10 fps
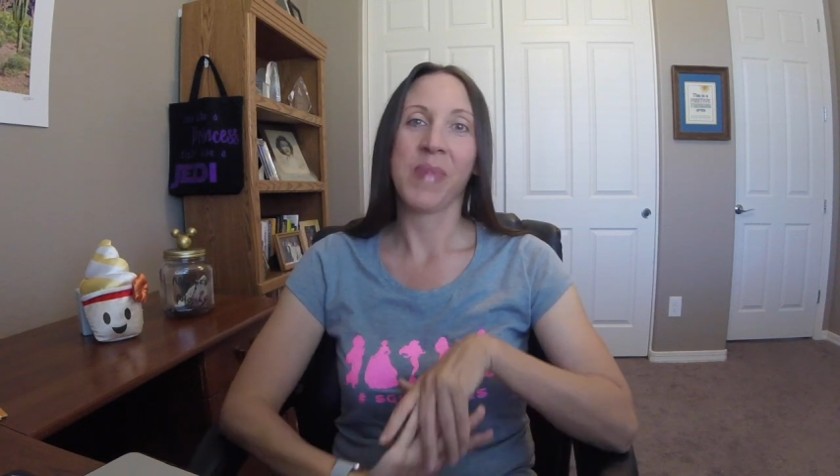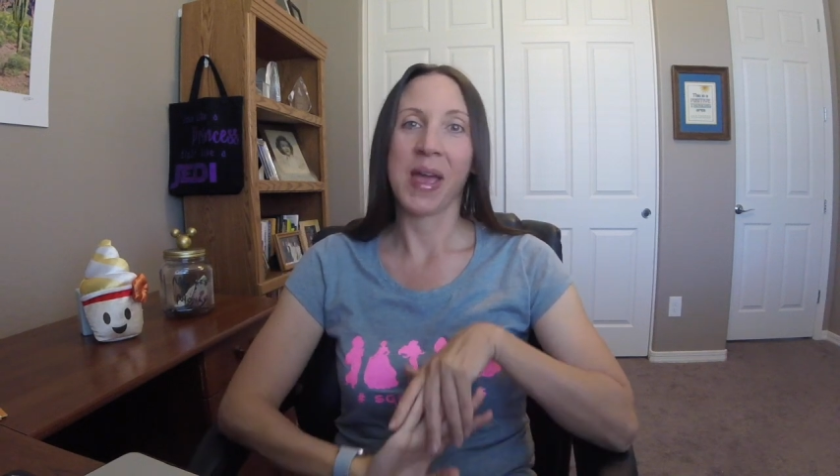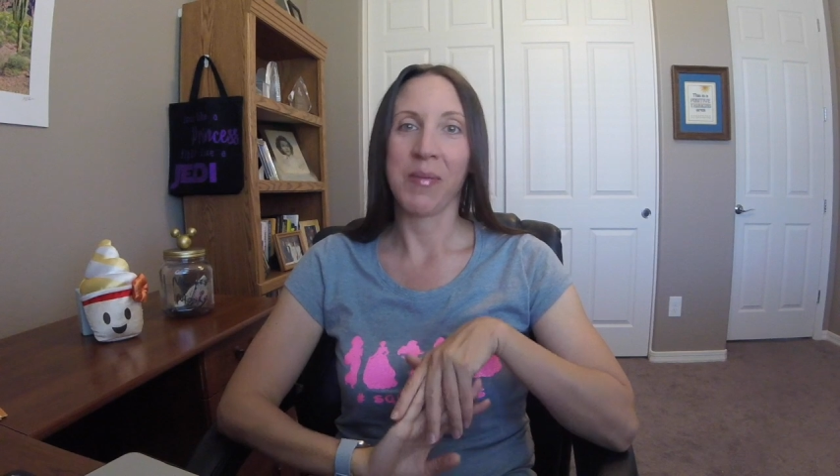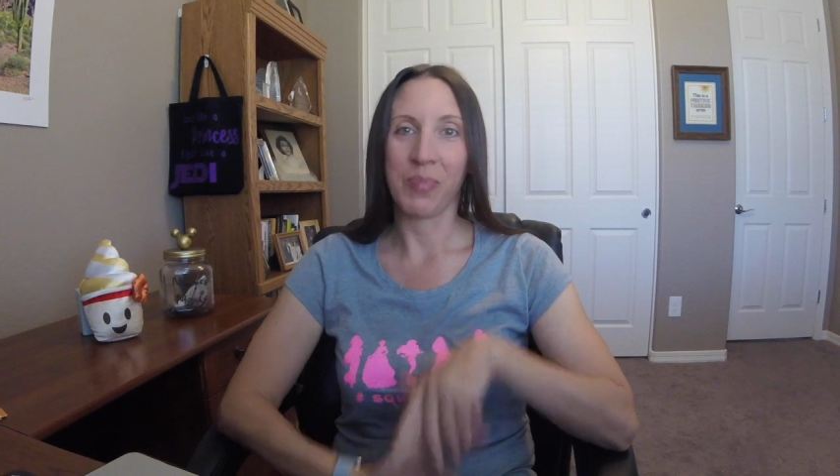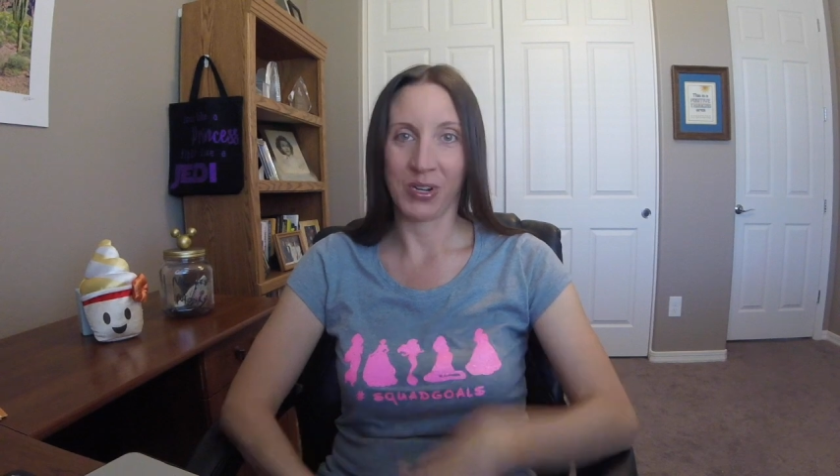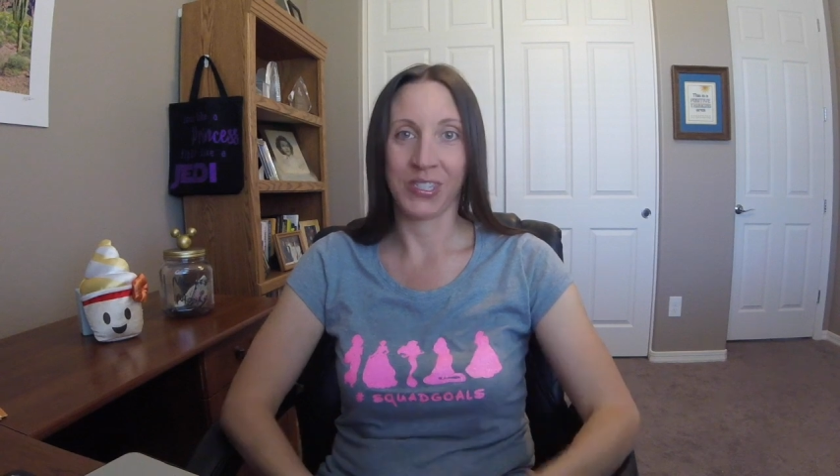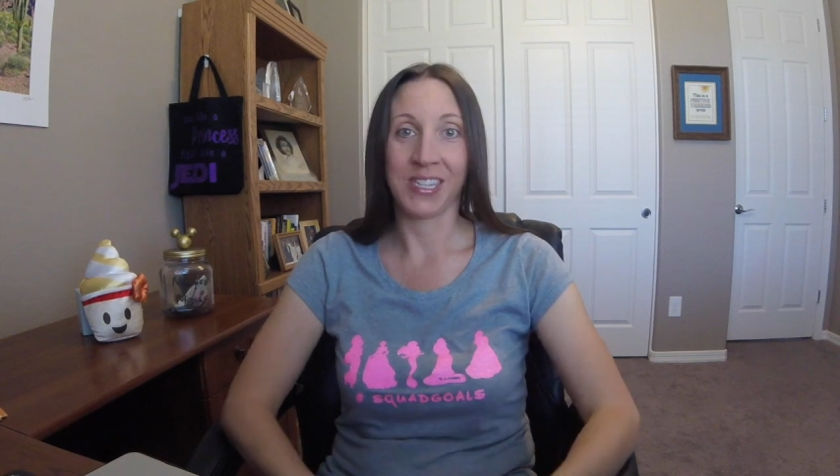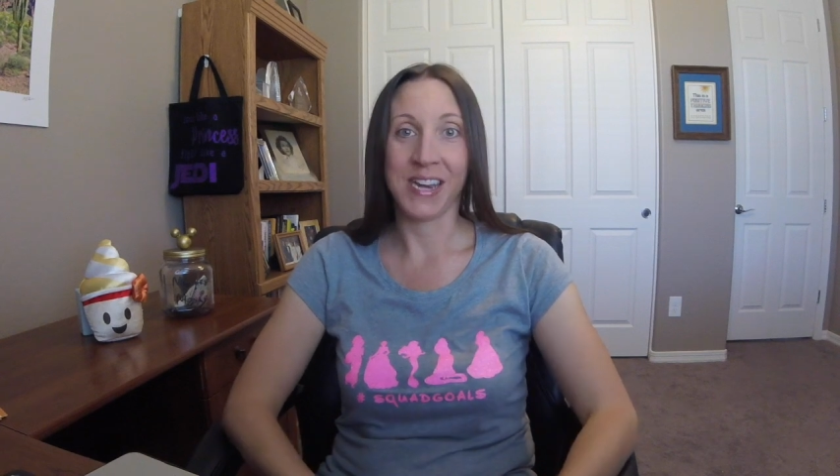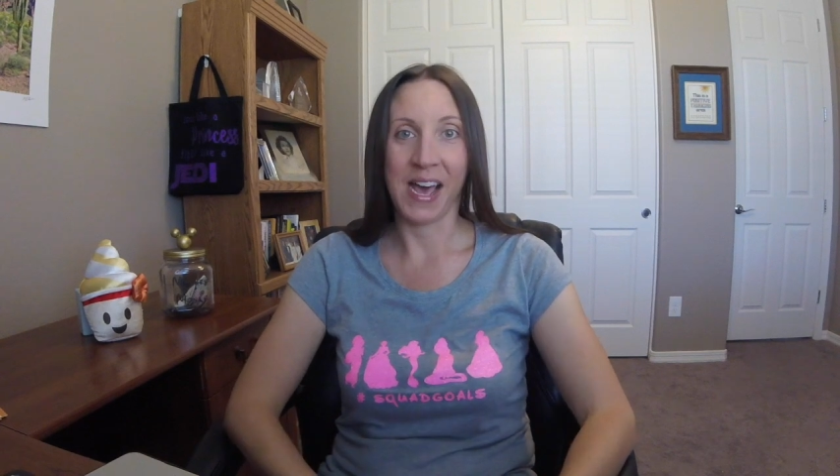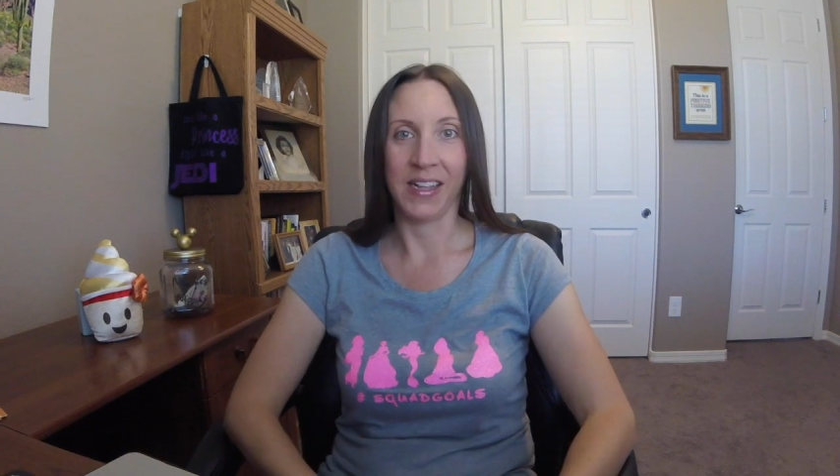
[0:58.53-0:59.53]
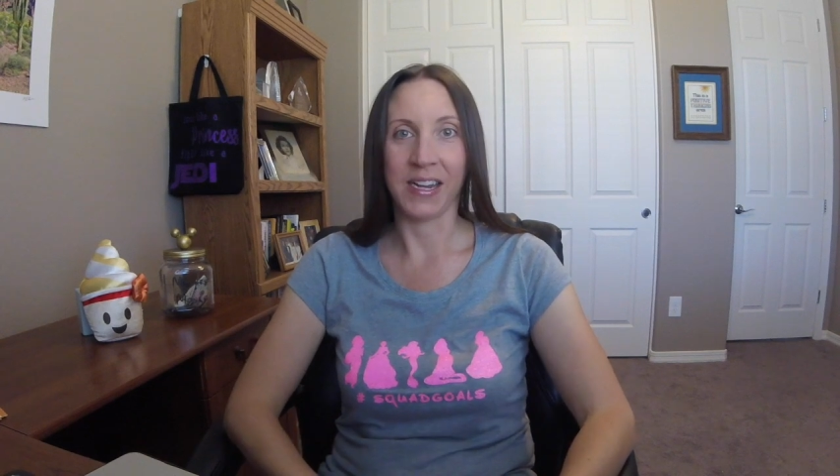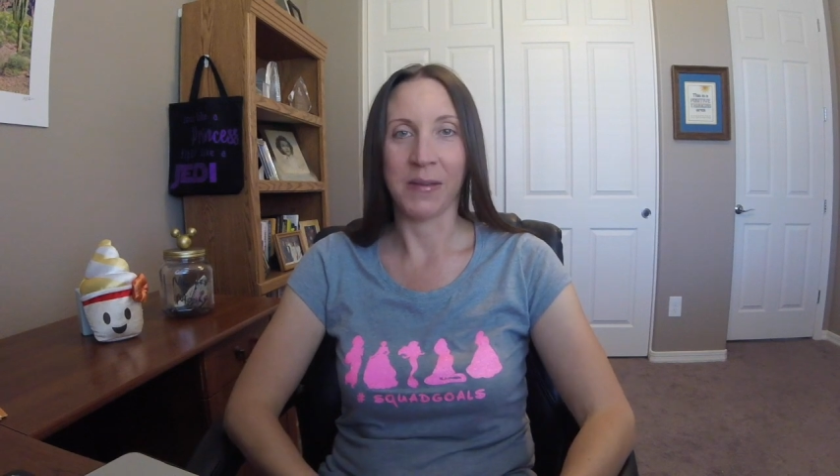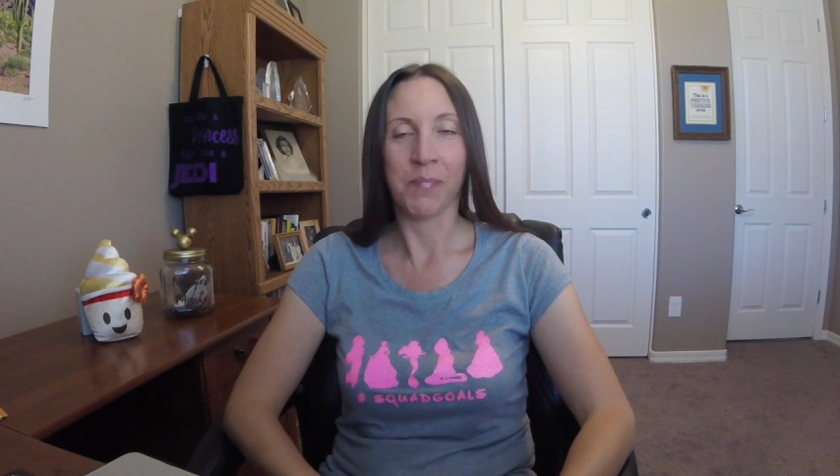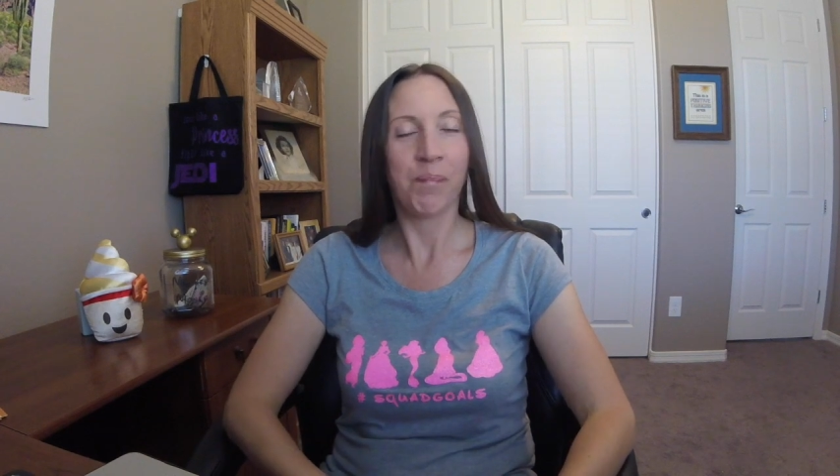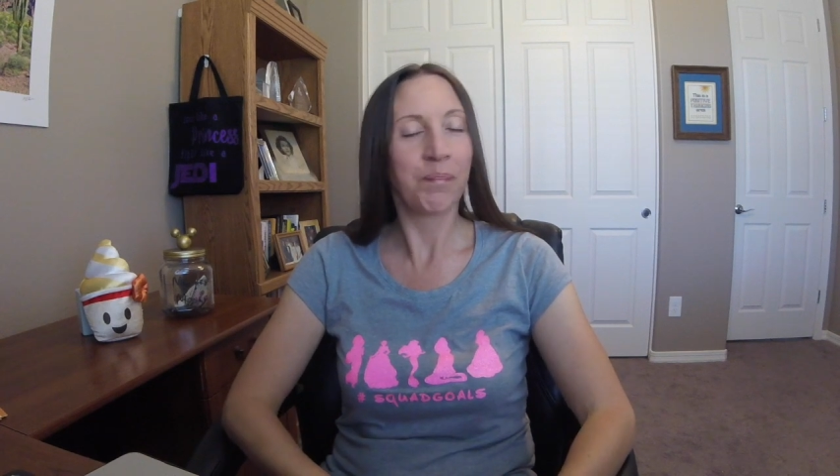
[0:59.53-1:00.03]
my
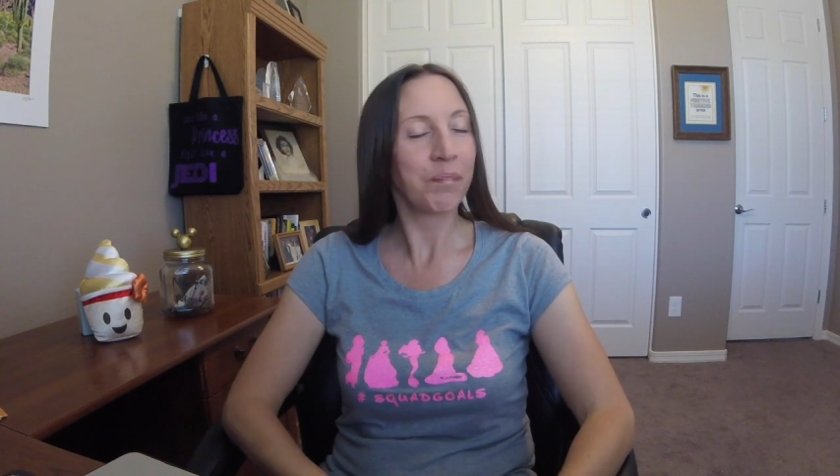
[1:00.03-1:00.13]
personality.